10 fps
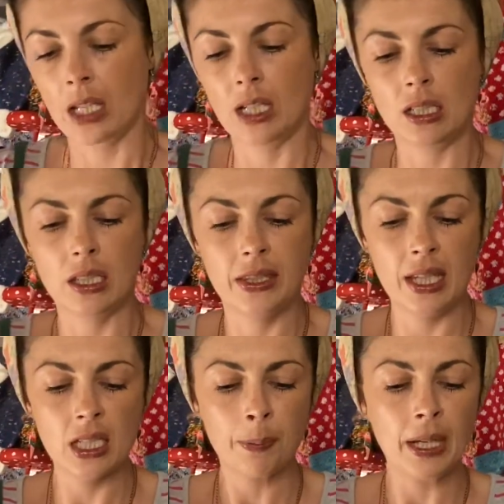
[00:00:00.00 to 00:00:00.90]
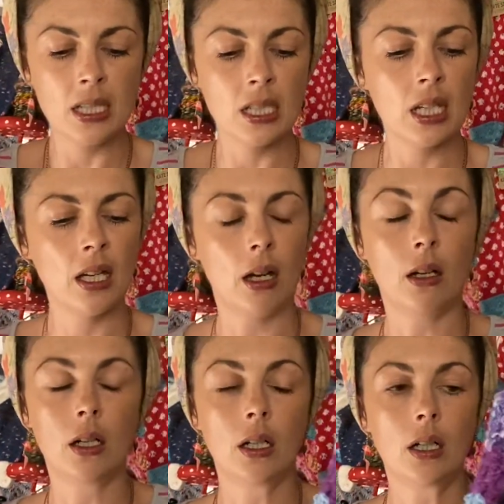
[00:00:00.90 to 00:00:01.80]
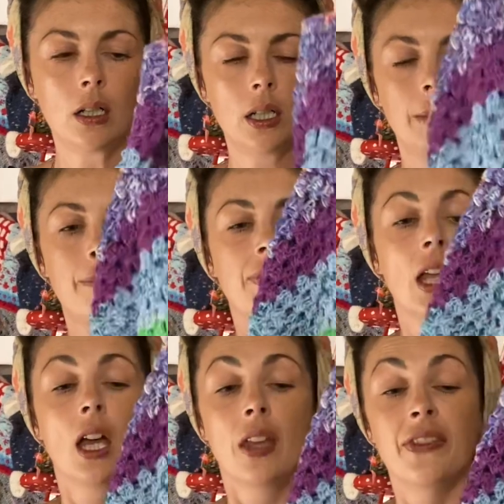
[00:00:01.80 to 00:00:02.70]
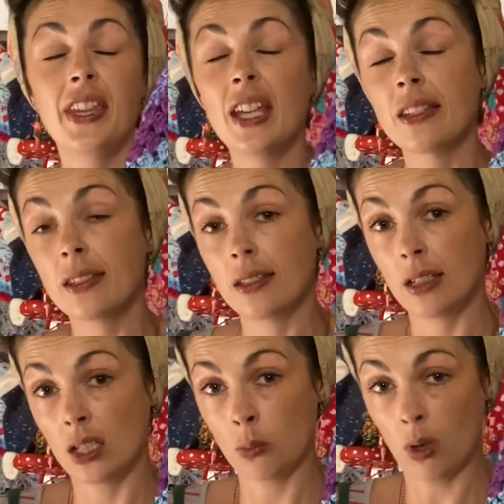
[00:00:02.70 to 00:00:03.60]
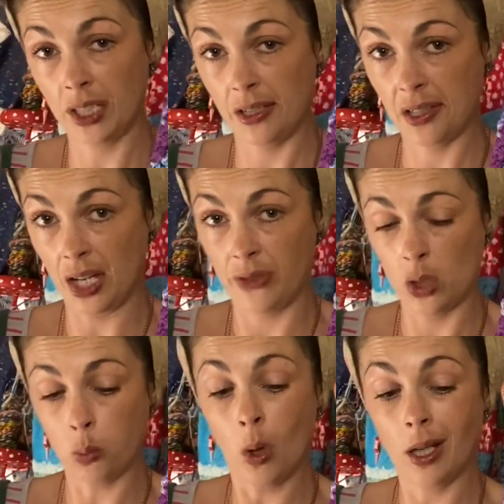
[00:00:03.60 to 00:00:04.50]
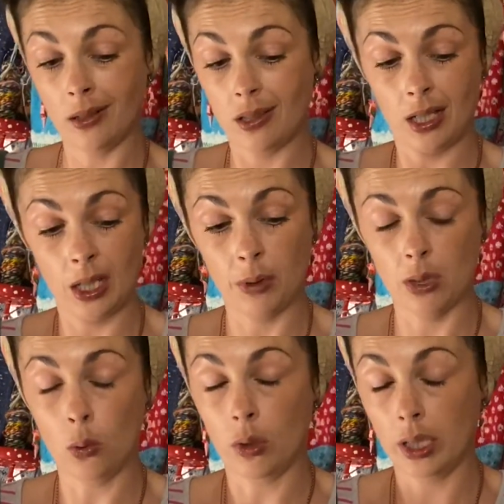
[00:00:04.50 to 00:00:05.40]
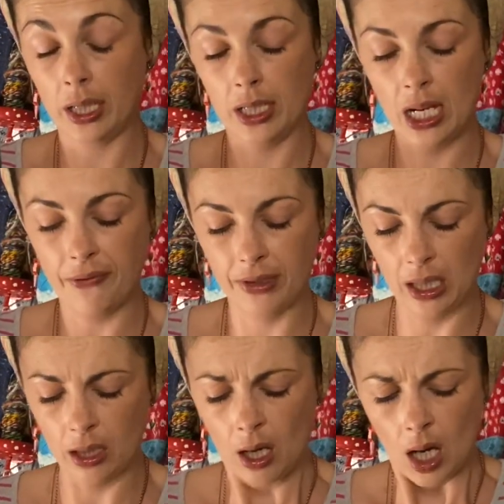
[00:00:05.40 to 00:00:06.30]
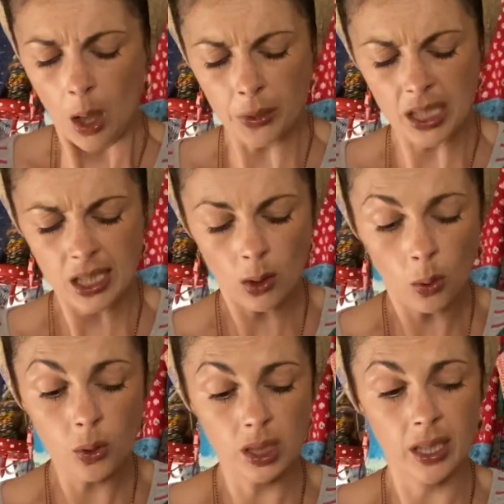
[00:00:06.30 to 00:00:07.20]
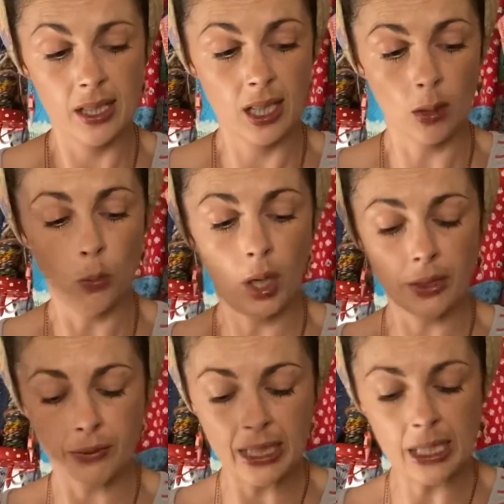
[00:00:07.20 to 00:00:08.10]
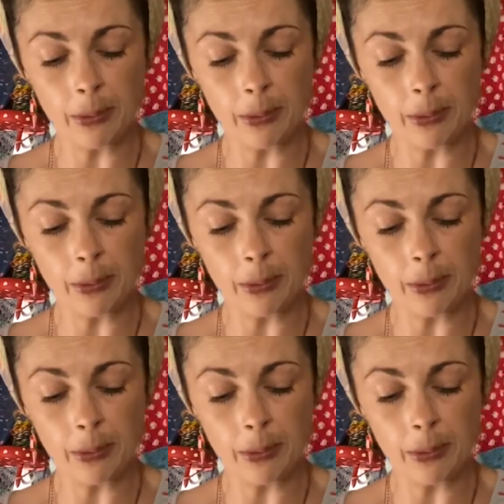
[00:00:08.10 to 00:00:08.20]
is this piece here. Oh, this is what I discovered whilst I was organising everything. And when I say organising, what I really